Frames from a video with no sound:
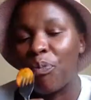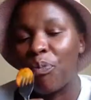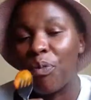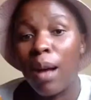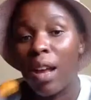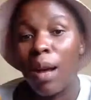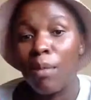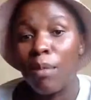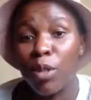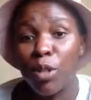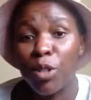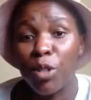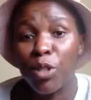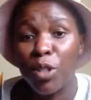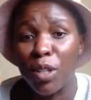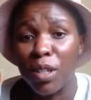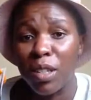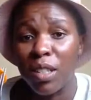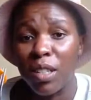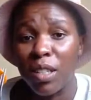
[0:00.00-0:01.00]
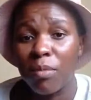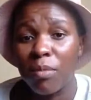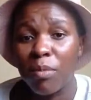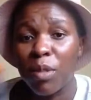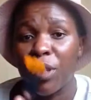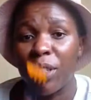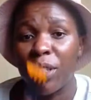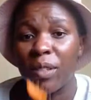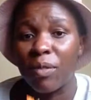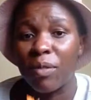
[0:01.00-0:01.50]
I'm so shocked
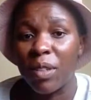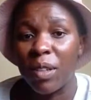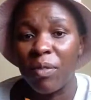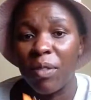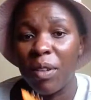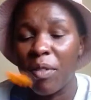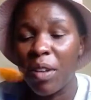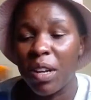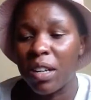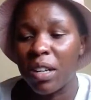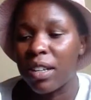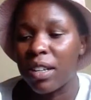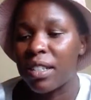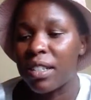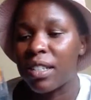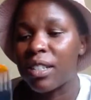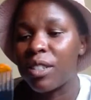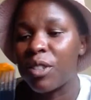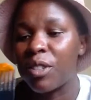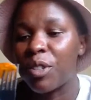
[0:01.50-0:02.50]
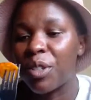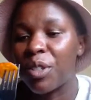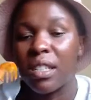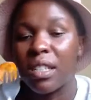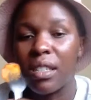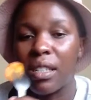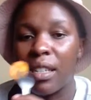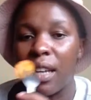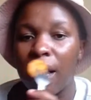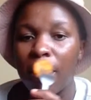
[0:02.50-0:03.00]
because I've never even created content
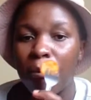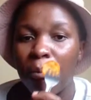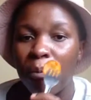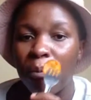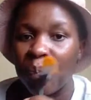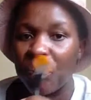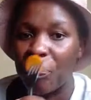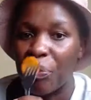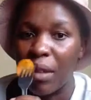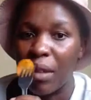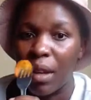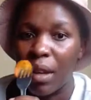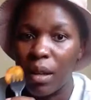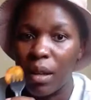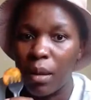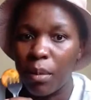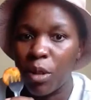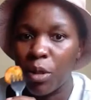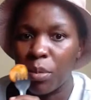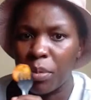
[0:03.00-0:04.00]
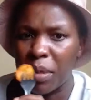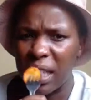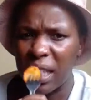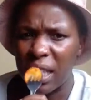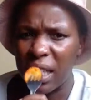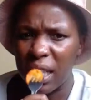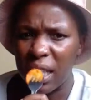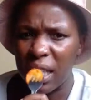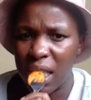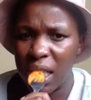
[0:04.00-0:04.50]
here about my
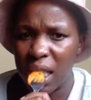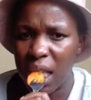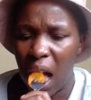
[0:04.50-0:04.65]
kids.